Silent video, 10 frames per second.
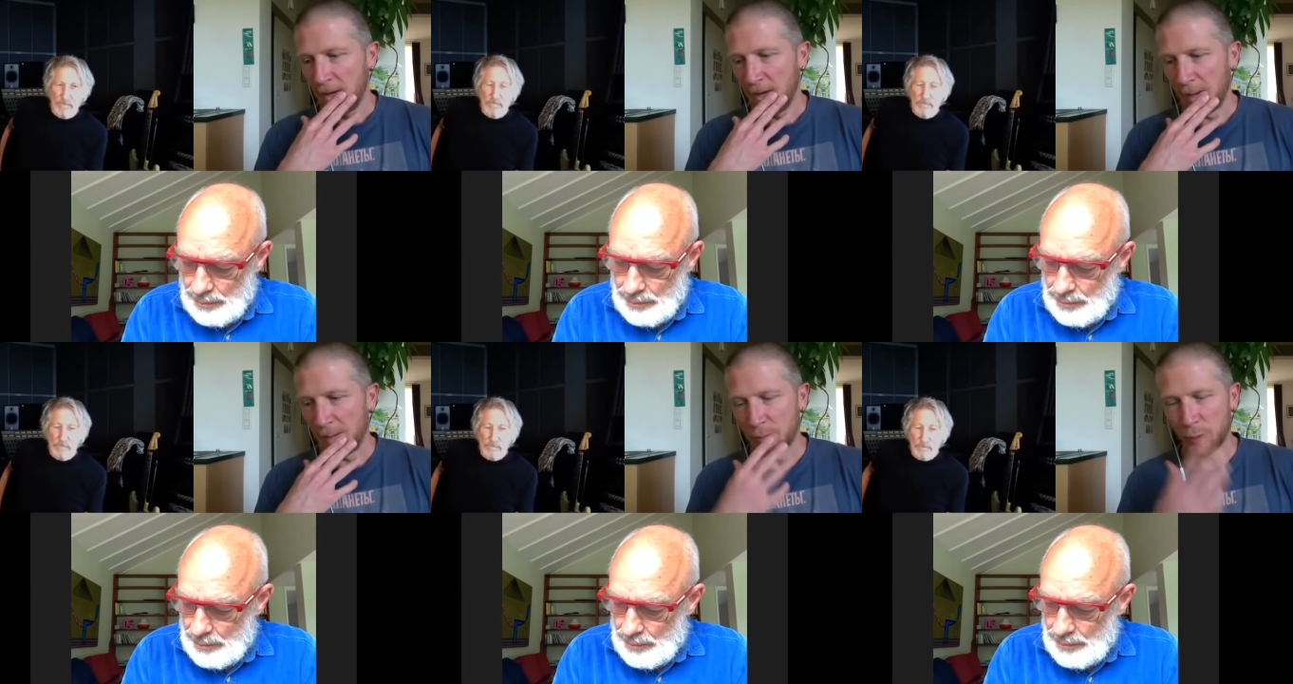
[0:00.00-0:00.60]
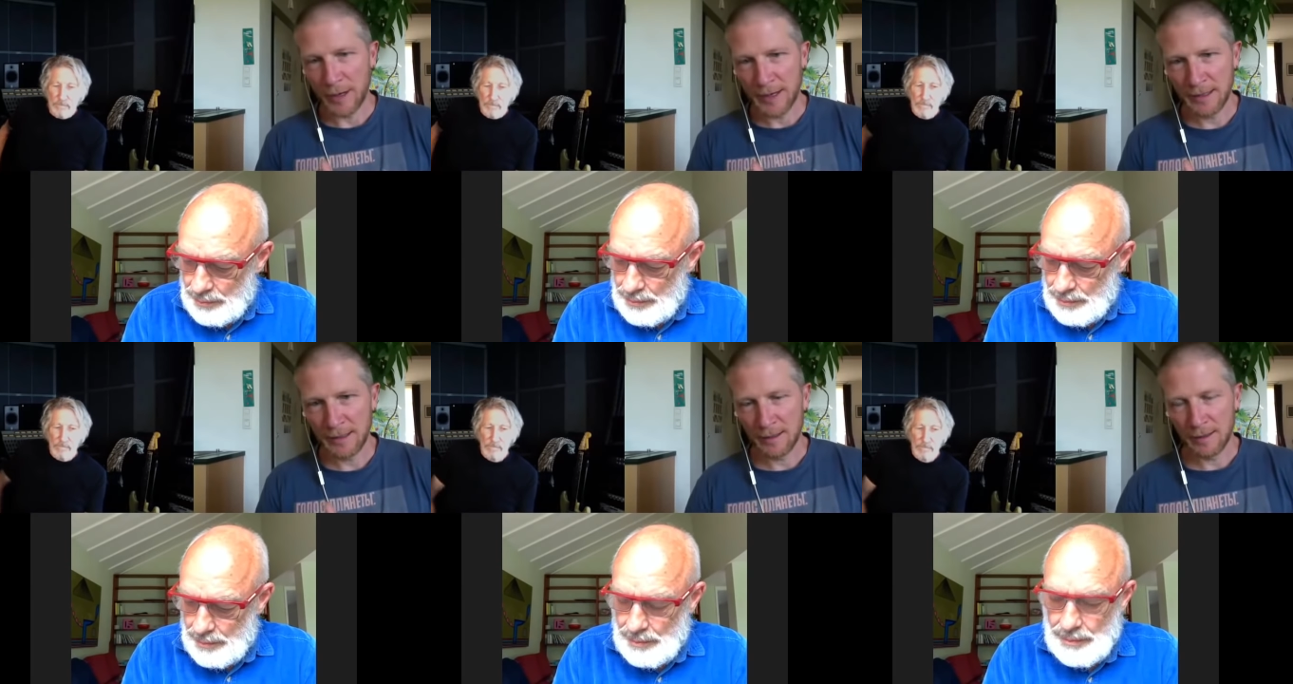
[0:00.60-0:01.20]
Speaker 1: Uh,
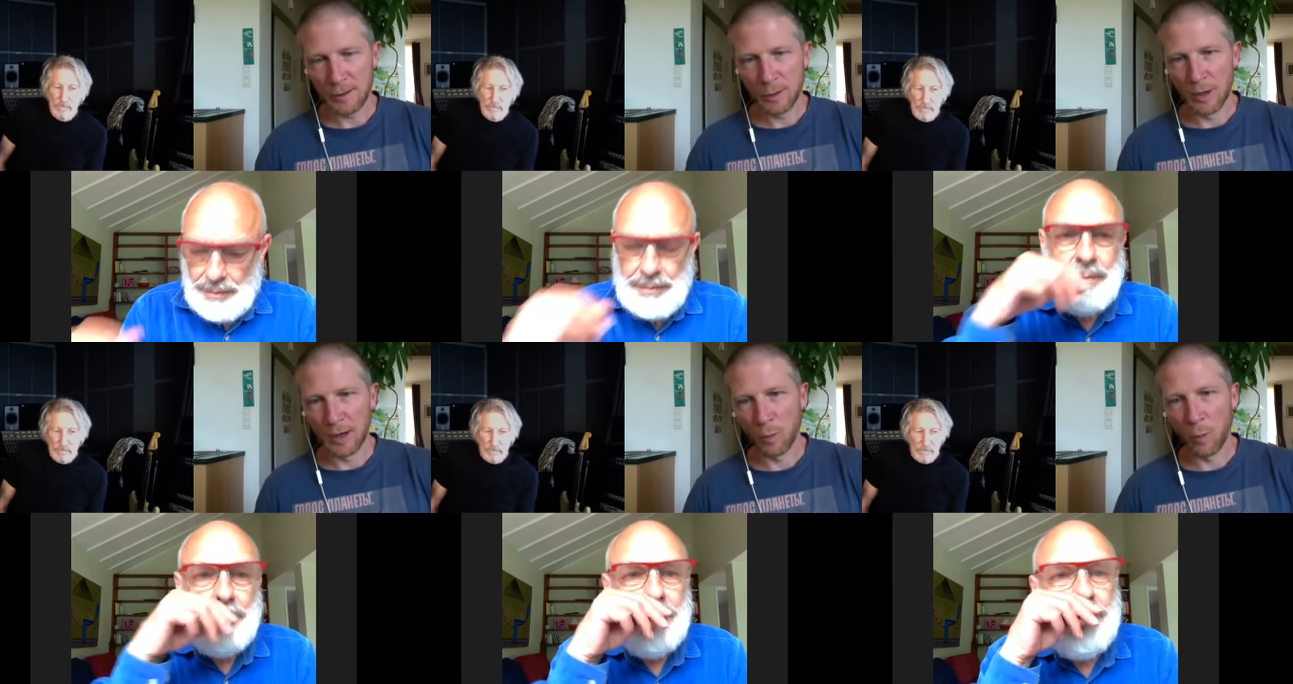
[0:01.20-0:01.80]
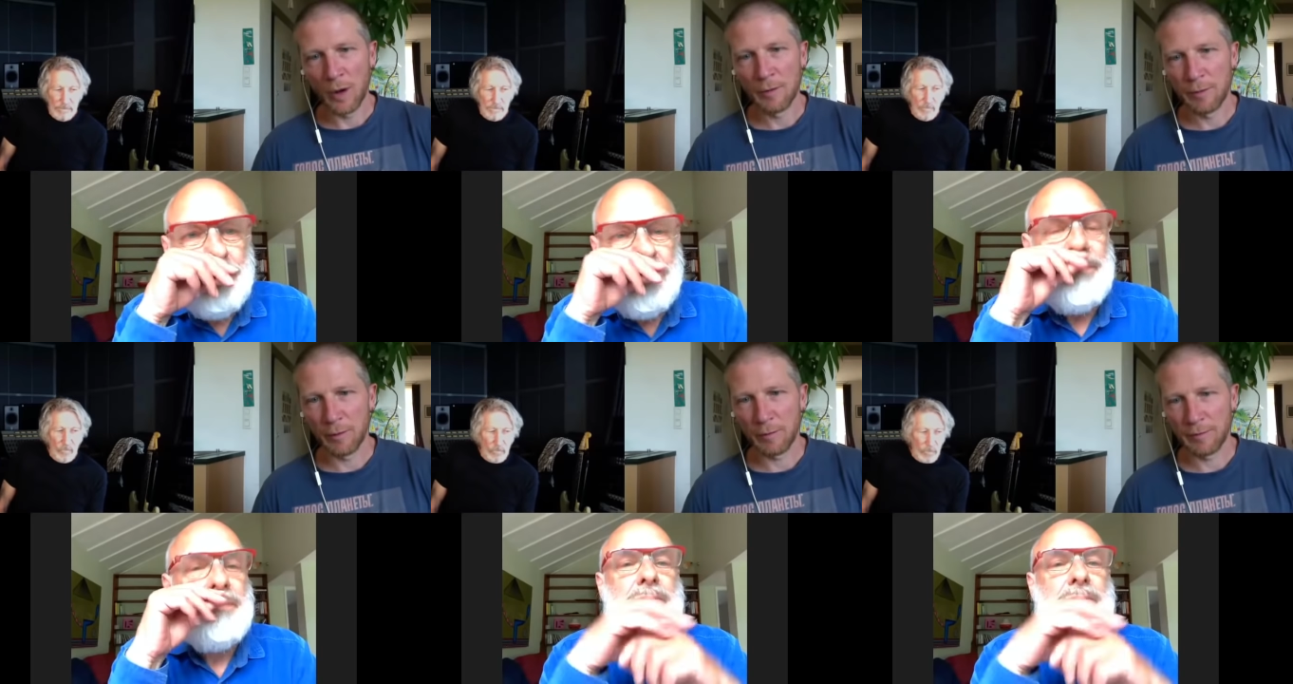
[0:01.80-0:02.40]
Brian, you are one of
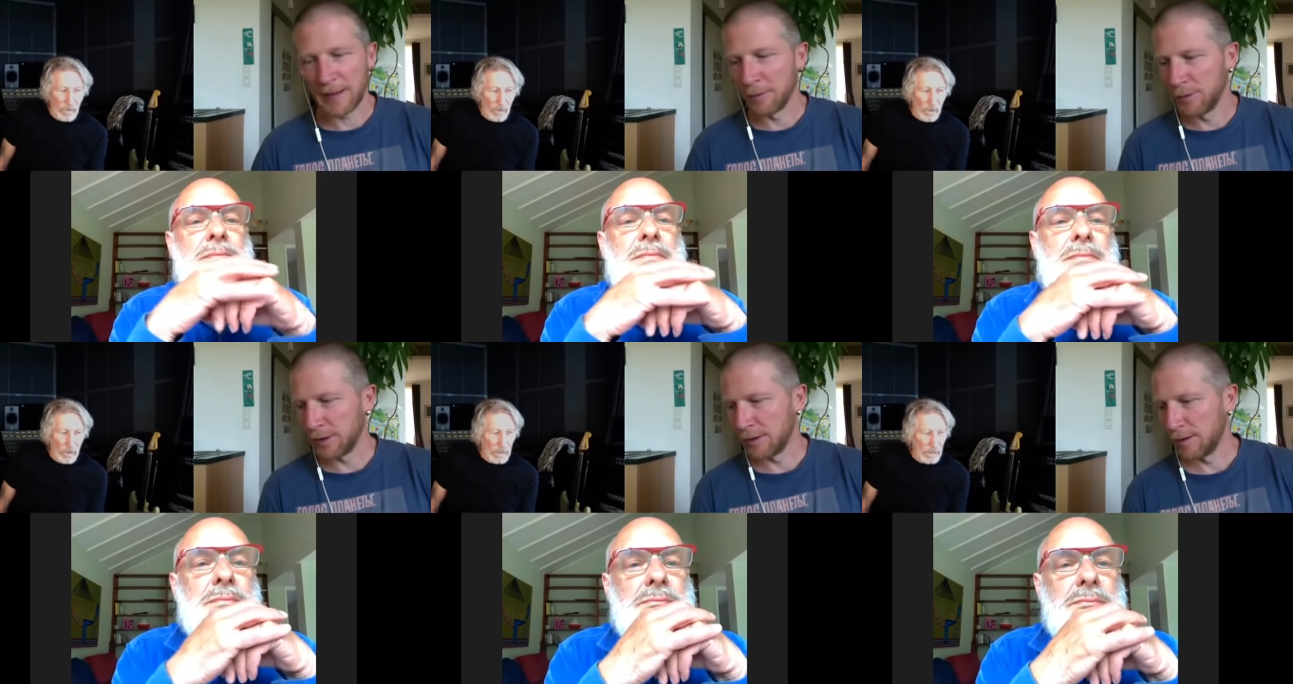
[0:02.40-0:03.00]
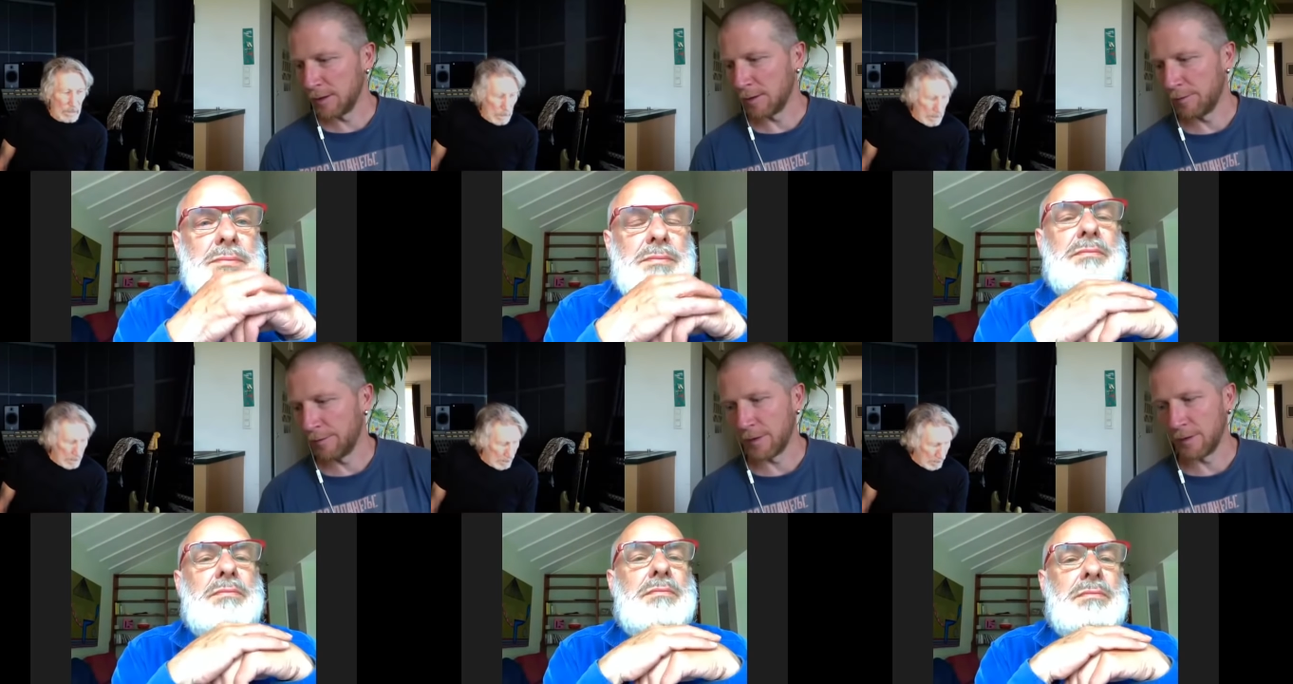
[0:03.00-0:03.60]
the founder
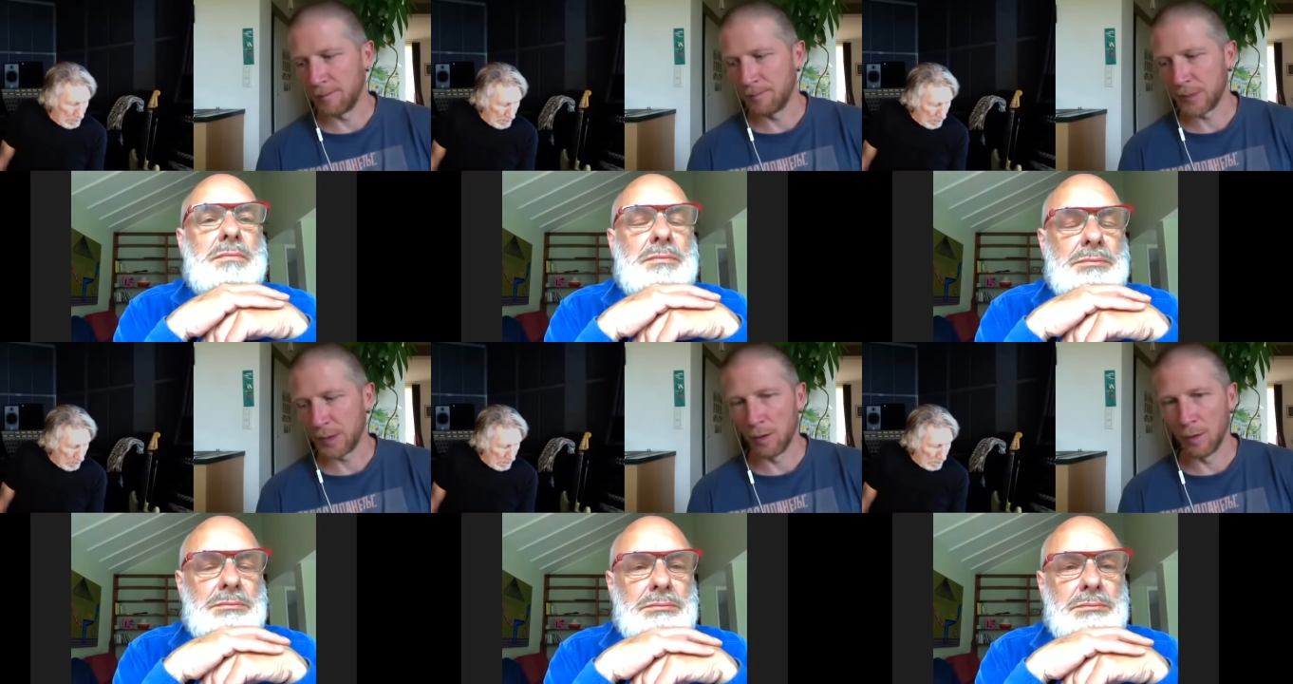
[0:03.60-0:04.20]
of um,